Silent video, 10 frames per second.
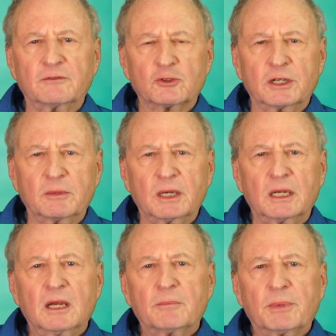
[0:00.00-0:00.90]

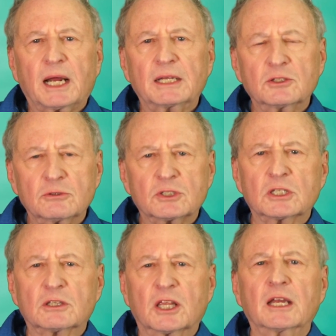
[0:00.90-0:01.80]
treatment, but I do
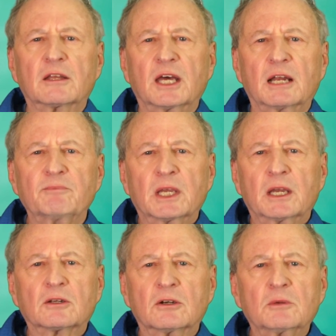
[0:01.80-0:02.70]
think that
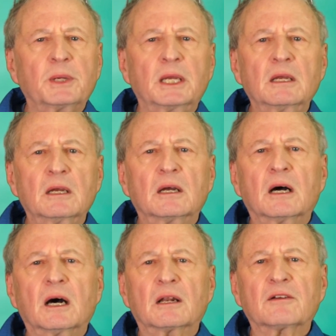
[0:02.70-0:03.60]
it could be
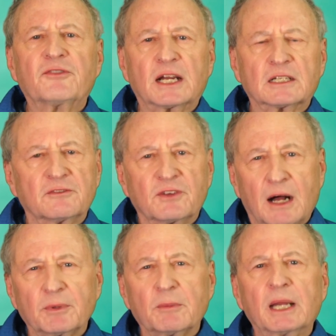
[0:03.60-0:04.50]
an effective
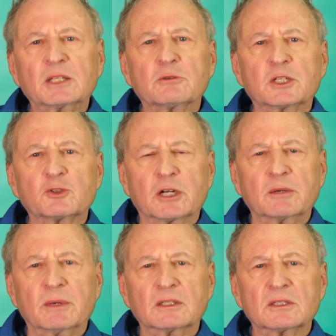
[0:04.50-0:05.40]
complementary
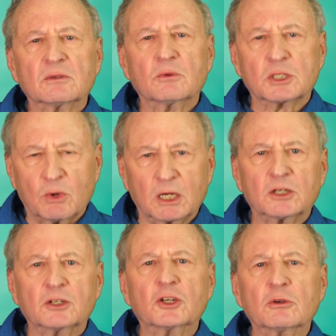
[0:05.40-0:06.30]
treatment, which one
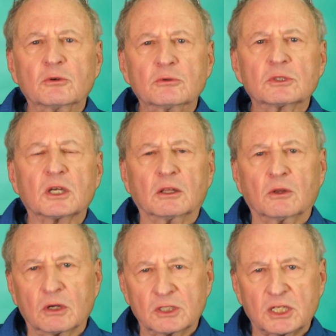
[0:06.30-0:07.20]
could use
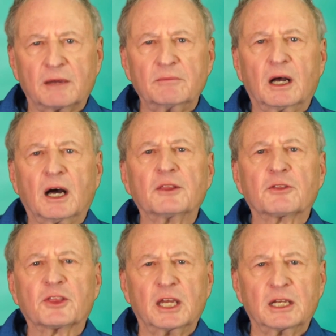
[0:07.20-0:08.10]
alongside
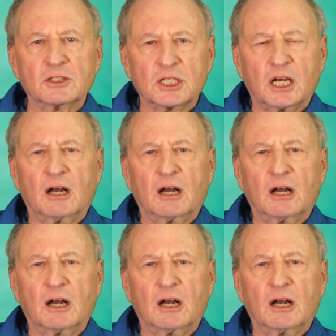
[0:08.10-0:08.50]
other things